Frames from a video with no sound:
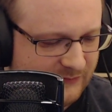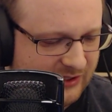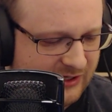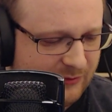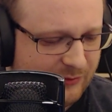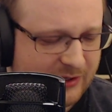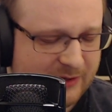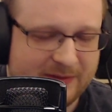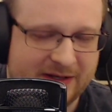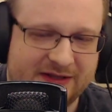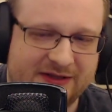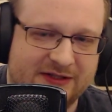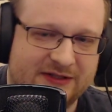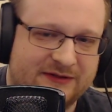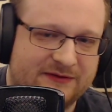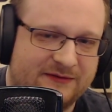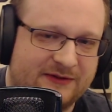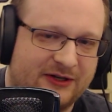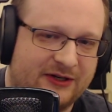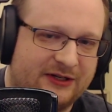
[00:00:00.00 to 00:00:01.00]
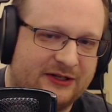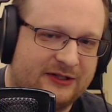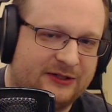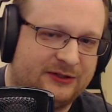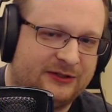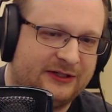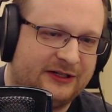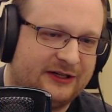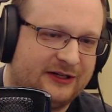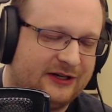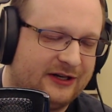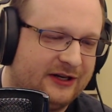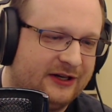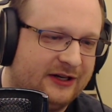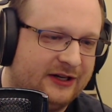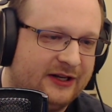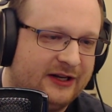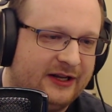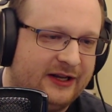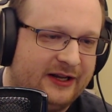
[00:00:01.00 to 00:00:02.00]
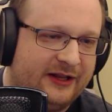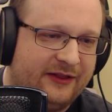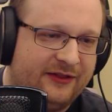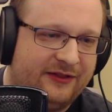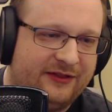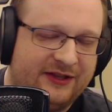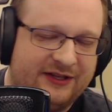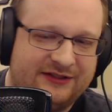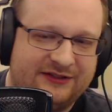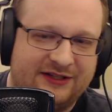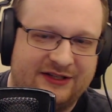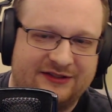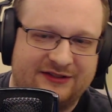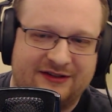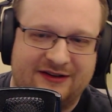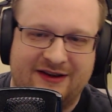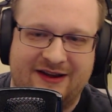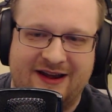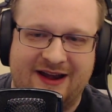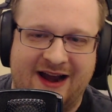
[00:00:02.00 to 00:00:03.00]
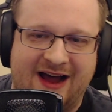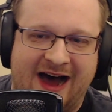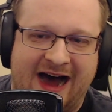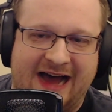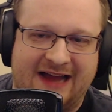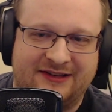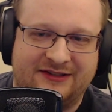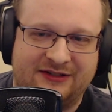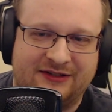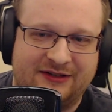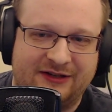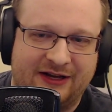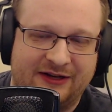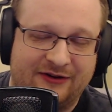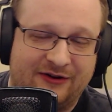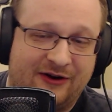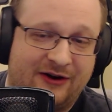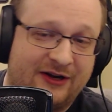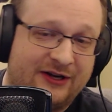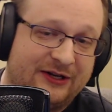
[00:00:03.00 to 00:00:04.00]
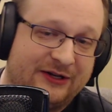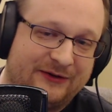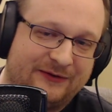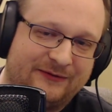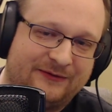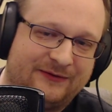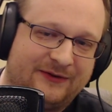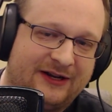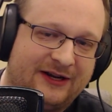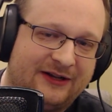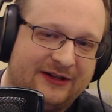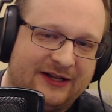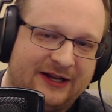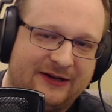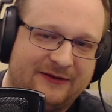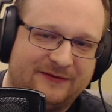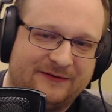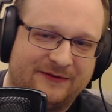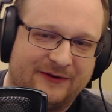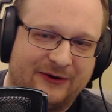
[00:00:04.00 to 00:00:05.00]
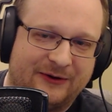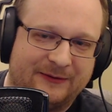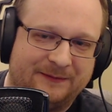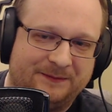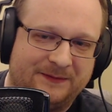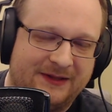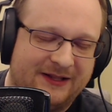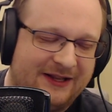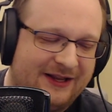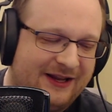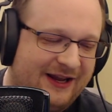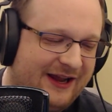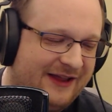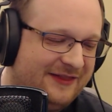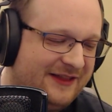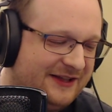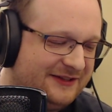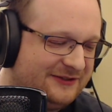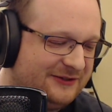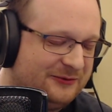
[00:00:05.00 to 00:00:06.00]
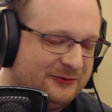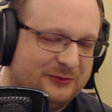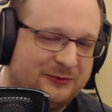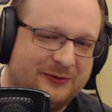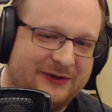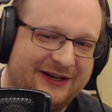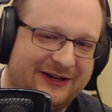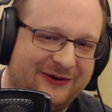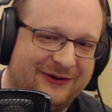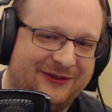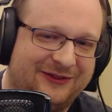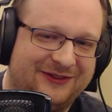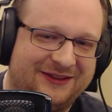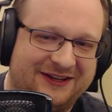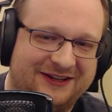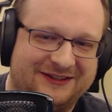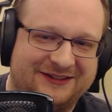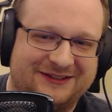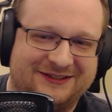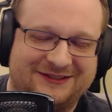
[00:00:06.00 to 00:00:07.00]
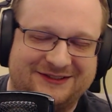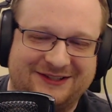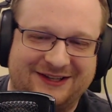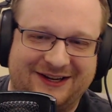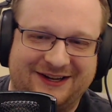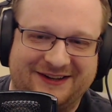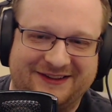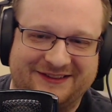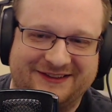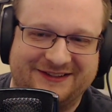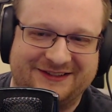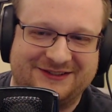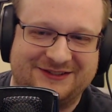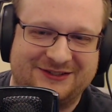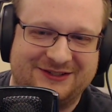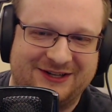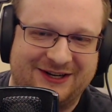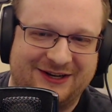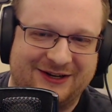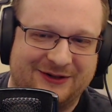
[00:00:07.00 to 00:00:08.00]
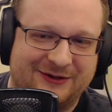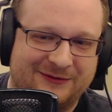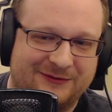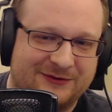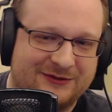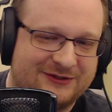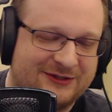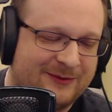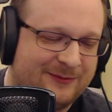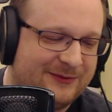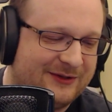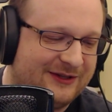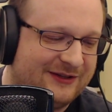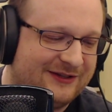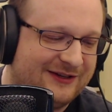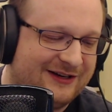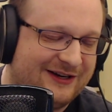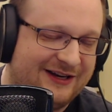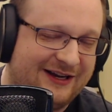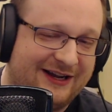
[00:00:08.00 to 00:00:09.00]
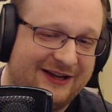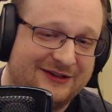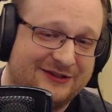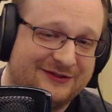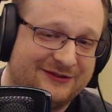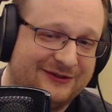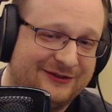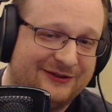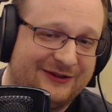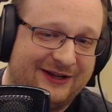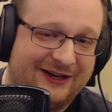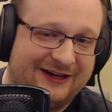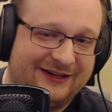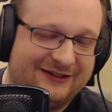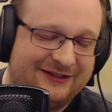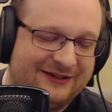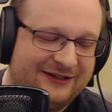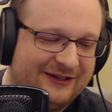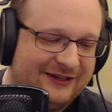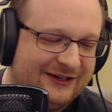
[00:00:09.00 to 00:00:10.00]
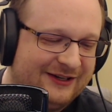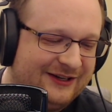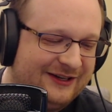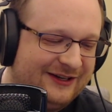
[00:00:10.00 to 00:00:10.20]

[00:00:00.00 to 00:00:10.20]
I want to make this very clear. This is not an audiophile headphone. And that's a weird thing to say on this channel for something that I actually like.